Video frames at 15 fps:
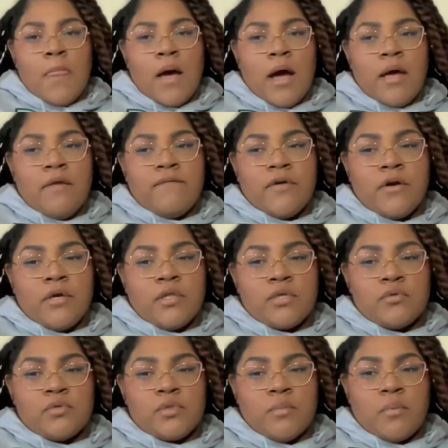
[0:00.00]
I had very
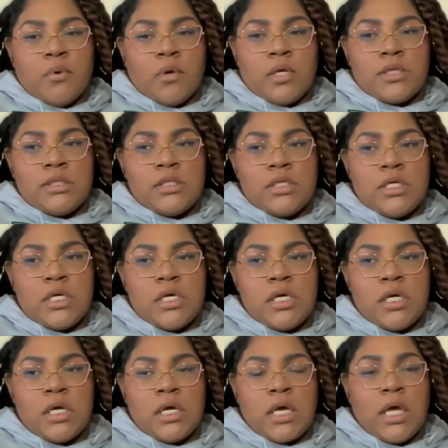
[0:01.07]
little support,
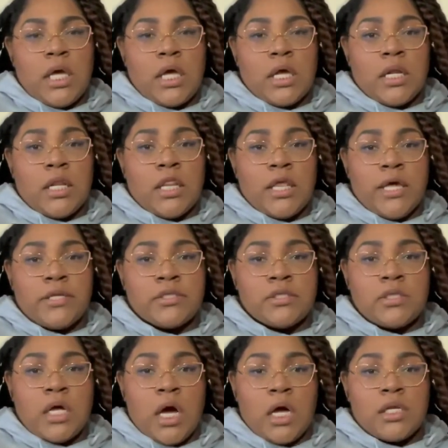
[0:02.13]
and that is
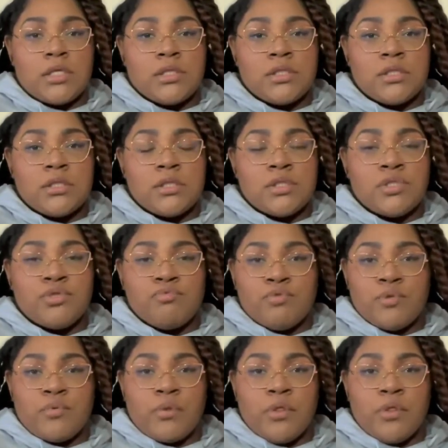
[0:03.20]
the honest truth.